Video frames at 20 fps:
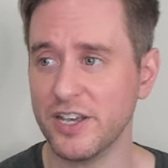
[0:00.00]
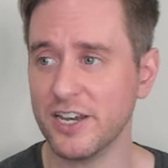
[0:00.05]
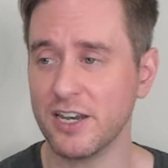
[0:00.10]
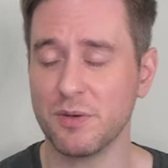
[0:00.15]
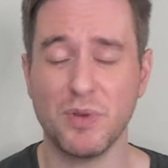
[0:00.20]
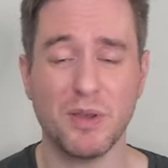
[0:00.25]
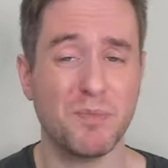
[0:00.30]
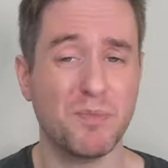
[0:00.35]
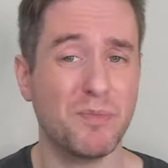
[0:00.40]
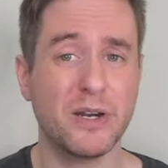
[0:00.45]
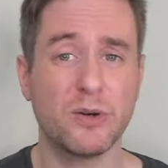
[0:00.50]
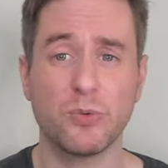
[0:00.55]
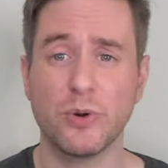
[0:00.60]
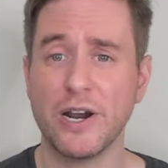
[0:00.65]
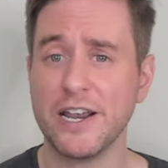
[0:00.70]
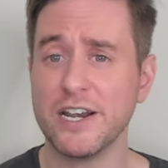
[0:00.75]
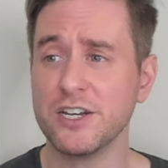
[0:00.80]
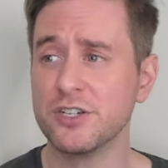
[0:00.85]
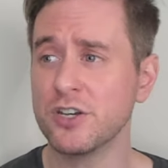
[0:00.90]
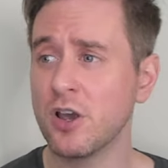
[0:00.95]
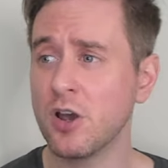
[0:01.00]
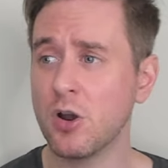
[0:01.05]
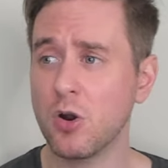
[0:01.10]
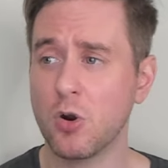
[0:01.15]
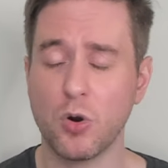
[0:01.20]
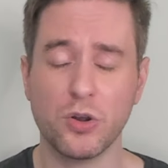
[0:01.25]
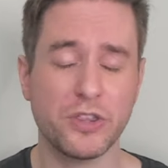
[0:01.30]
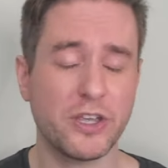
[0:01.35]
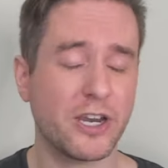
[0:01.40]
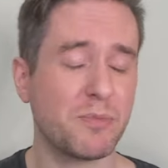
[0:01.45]
can be mid-range,
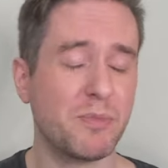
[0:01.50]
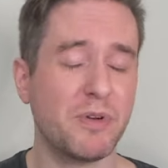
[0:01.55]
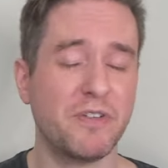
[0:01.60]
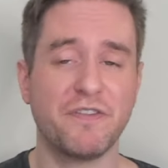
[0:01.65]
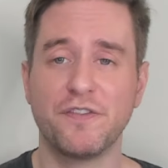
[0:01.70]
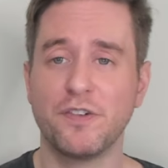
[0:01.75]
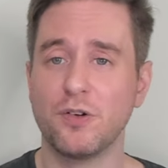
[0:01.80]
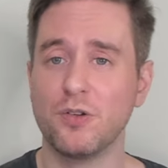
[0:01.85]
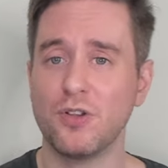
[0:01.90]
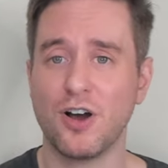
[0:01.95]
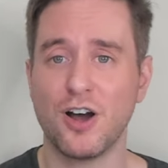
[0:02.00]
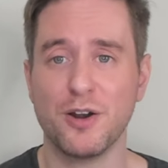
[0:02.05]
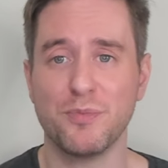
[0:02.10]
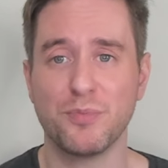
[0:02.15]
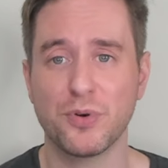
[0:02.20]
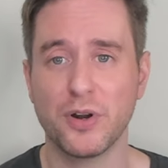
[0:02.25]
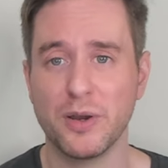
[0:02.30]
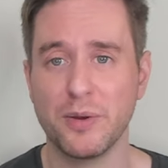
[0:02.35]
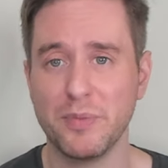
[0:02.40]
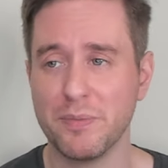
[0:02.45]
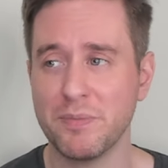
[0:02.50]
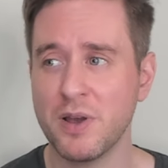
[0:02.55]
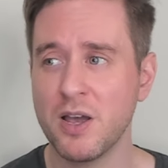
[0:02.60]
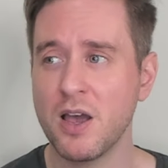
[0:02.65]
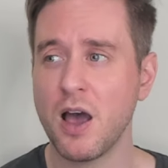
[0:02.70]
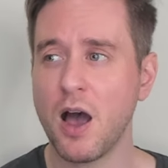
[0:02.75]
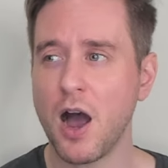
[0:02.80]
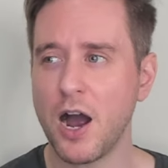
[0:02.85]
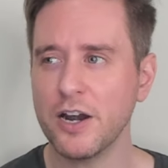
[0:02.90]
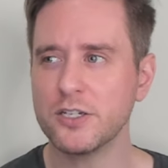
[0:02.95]
or they can be full on premium.
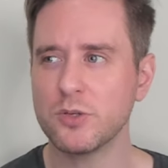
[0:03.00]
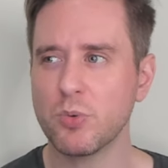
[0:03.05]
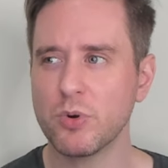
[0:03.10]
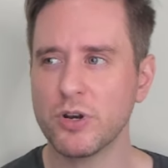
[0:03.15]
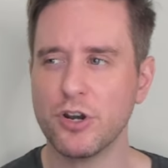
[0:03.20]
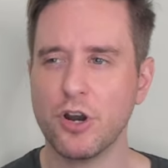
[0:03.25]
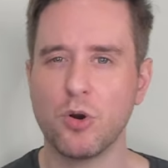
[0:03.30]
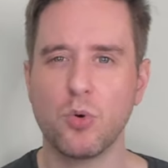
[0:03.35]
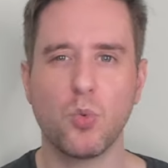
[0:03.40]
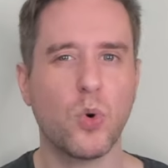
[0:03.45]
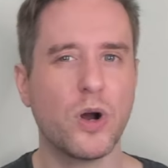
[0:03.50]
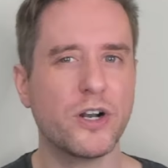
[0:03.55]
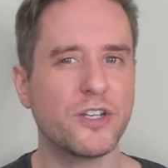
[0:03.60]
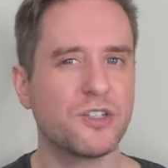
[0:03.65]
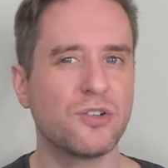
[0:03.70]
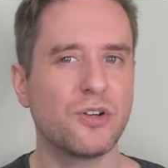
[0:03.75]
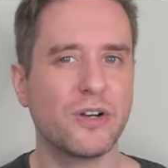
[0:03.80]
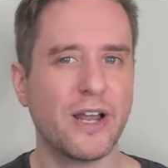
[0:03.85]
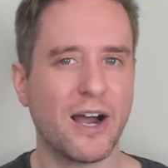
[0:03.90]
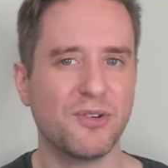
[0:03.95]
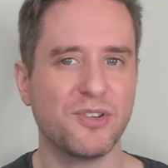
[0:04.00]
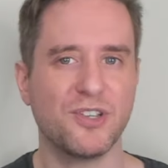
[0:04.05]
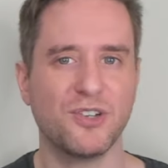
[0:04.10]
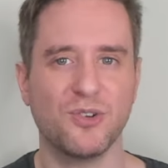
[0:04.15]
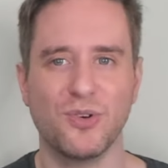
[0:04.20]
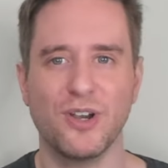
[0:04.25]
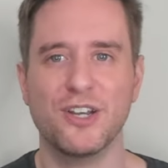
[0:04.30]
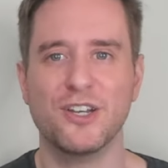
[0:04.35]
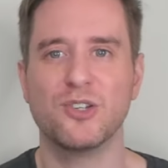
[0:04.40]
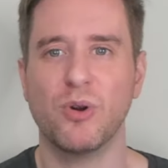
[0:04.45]
I just want to know what stood out to
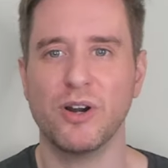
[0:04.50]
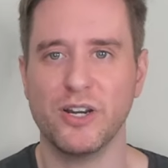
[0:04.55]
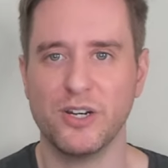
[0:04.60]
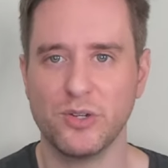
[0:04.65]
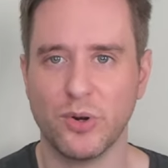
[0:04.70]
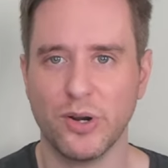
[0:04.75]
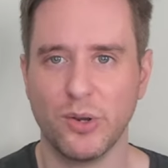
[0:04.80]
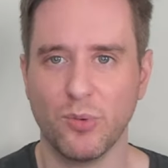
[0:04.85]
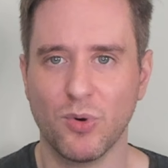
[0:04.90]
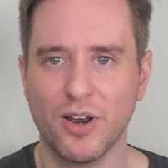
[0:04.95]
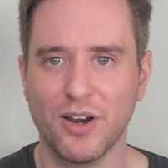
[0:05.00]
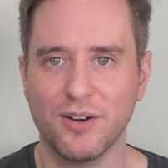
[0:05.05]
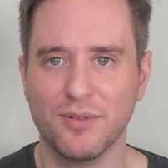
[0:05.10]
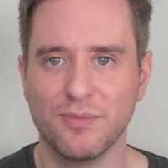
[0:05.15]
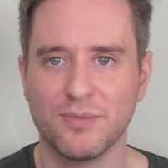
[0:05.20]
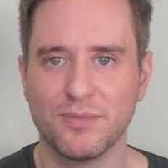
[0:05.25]
you in 2021.